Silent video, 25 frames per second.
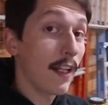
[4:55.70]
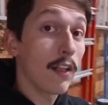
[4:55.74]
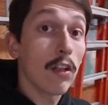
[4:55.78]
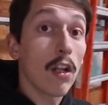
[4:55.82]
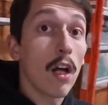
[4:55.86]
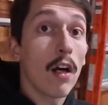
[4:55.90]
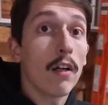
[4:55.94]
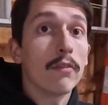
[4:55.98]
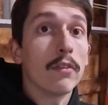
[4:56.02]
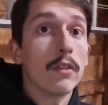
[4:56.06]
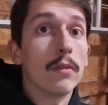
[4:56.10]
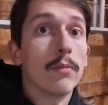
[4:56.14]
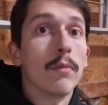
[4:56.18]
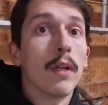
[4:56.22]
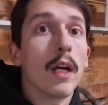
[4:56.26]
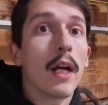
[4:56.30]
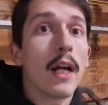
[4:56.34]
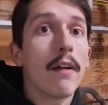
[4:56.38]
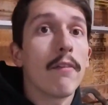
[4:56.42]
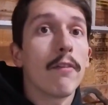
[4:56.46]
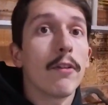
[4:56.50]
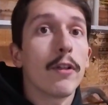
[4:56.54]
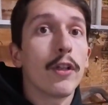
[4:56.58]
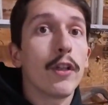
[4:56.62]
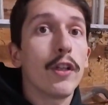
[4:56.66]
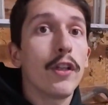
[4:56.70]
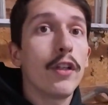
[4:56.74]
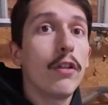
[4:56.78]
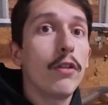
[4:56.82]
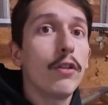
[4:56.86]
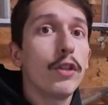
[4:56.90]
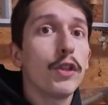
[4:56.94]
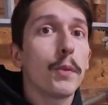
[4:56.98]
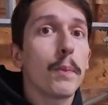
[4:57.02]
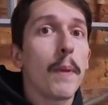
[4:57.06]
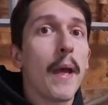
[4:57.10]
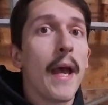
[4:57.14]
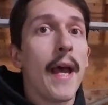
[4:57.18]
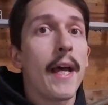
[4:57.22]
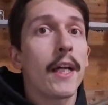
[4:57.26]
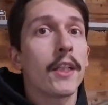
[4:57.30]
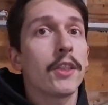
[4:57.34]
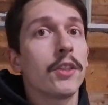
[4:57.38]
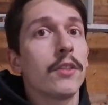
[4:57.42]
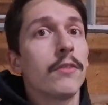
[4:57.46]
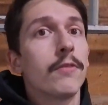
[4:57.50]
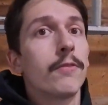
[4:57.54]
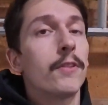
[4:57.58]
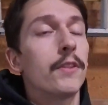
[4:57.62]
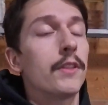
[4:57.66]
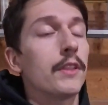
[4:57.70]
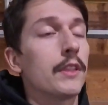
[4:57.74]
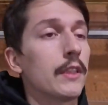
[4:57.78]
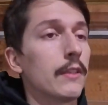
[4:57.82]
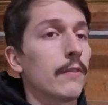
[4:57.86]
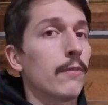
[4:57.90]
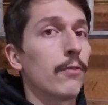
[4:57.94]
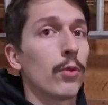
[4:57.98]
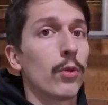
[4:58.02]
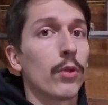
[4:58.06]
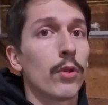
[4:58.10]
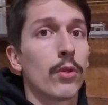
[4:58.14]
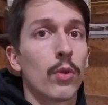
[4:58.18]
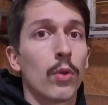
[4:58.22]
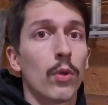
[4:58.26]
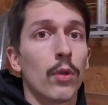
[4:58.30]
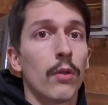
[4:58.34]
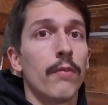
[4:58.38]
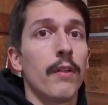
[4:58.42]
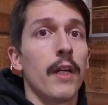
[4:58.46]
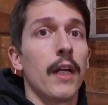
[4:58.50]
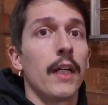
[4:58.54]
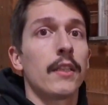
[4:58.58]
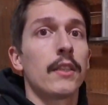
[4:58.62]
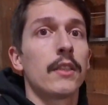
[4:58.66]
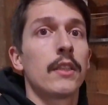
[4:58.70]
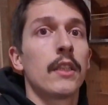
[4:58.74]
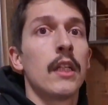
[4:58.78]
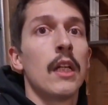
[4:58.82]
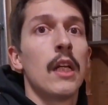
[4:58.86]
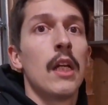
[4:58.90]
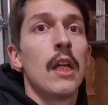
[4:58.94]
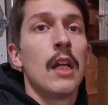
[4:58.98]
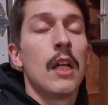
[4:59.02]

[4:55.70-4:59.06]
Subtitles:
love them. I have a huge passion for C4 Corvettes.